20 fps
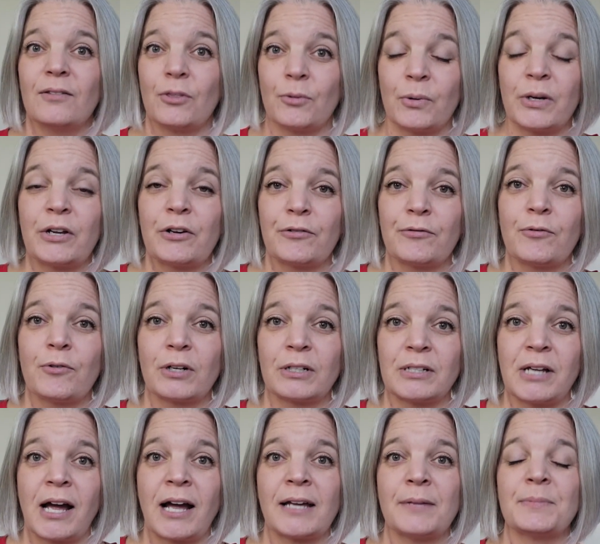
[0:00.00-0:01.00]
3 or 4
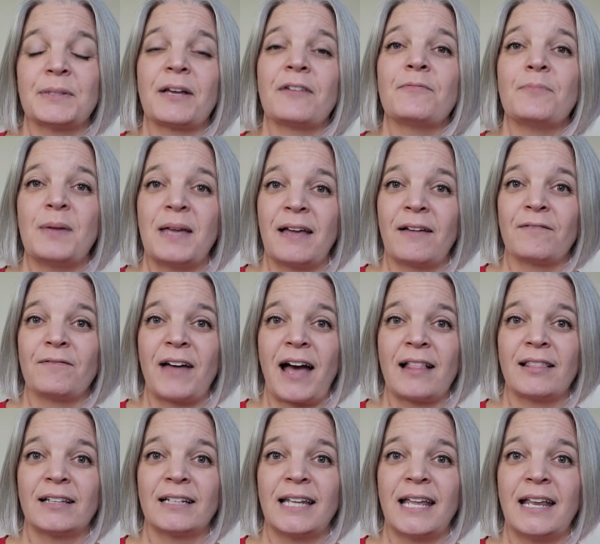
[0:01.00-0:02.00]
times of being
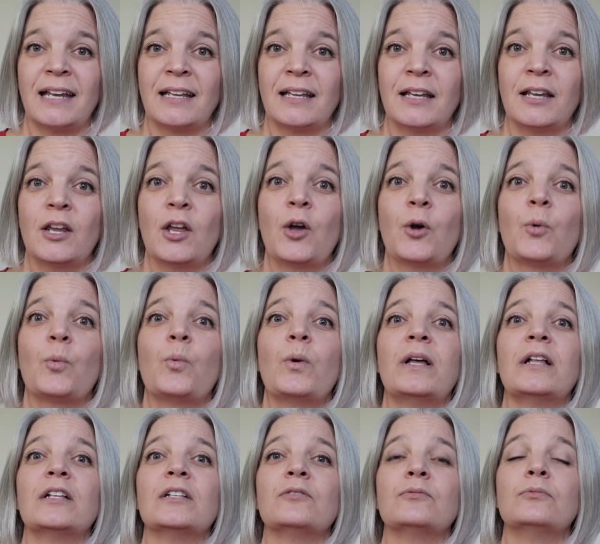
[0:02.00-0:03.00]
validated
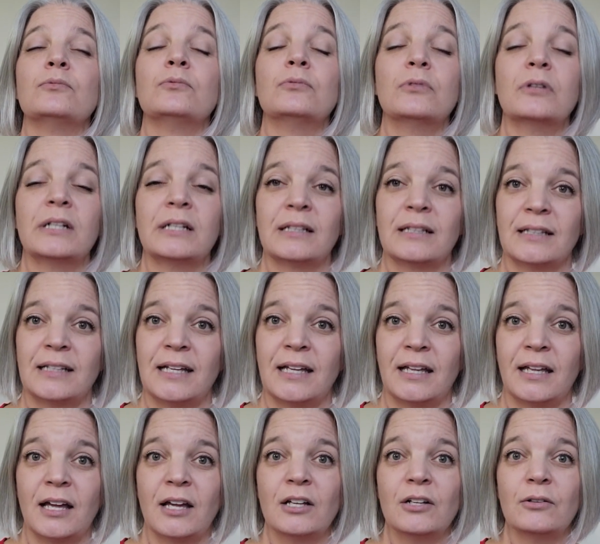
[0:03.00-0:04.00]
will
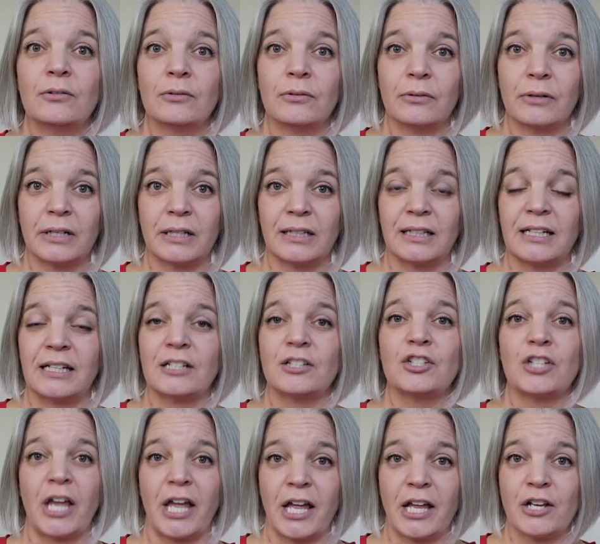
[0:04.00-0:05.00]
really, really
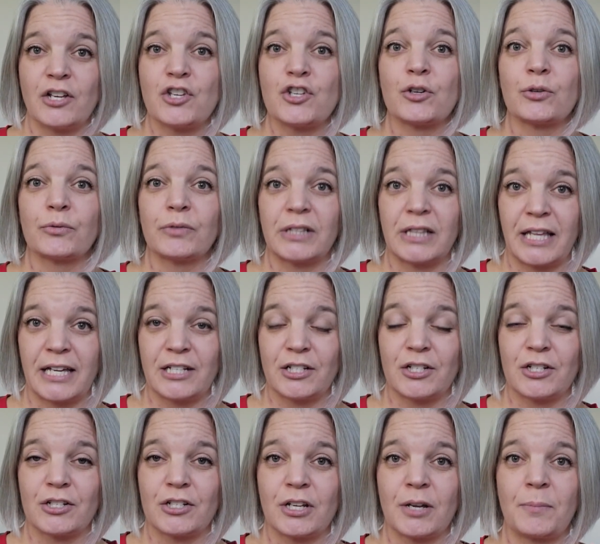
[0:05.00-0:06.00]
change your
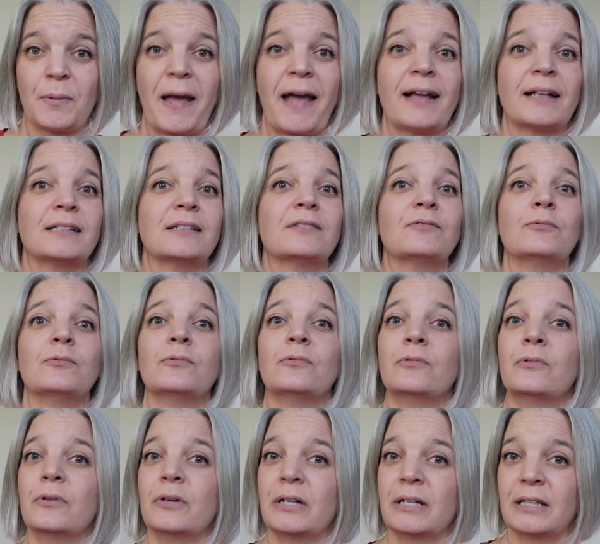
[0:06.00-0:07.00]
relationship and
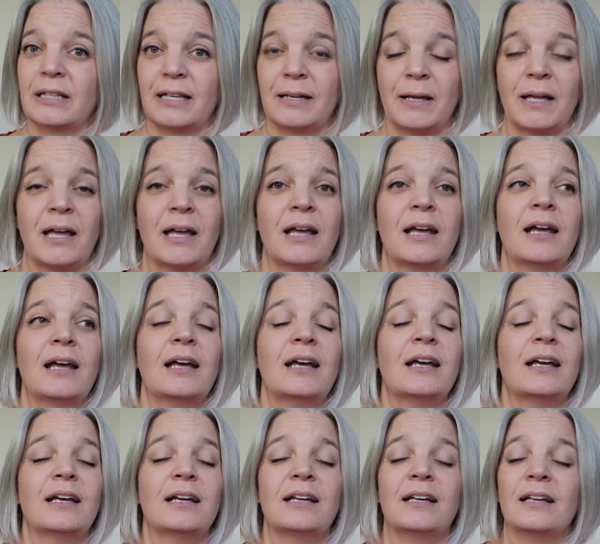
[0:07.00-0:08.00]
really
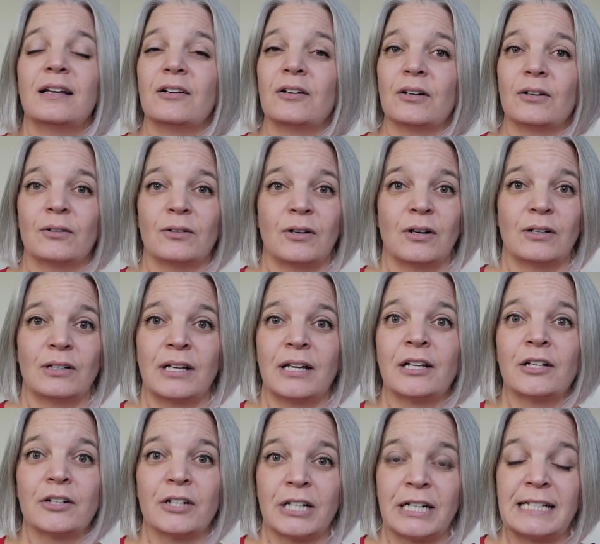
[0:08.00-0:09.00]

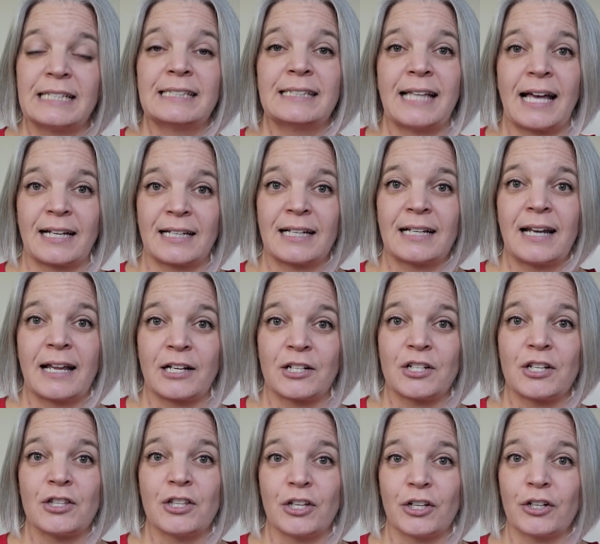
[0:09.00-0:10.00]
increase that
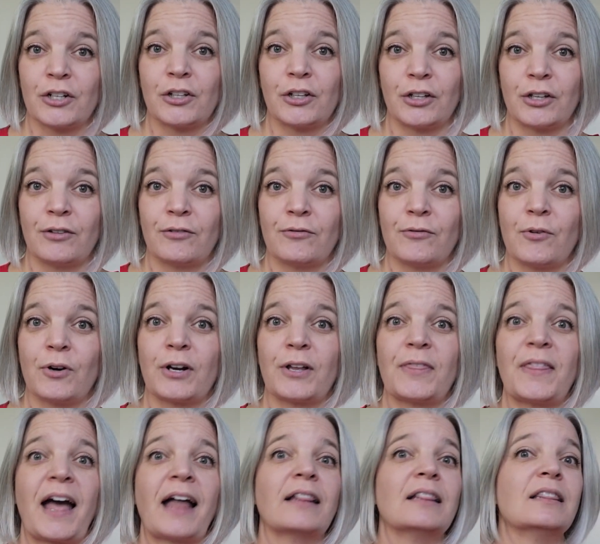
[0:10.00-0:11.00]
connection that you're looking for,
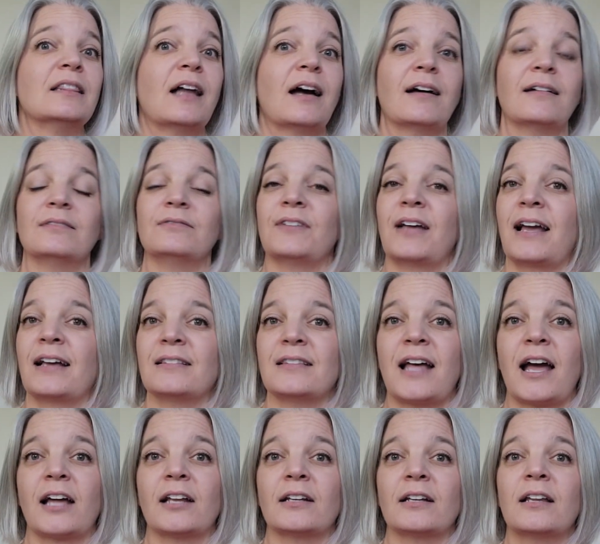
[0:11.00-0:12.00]
and that love and
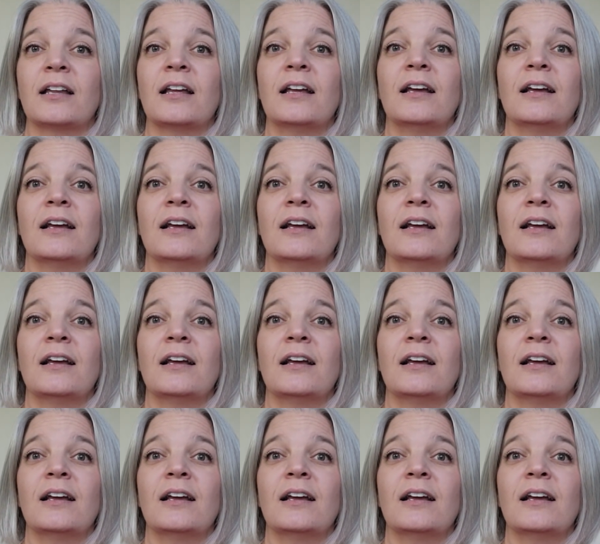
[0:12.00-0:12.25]
that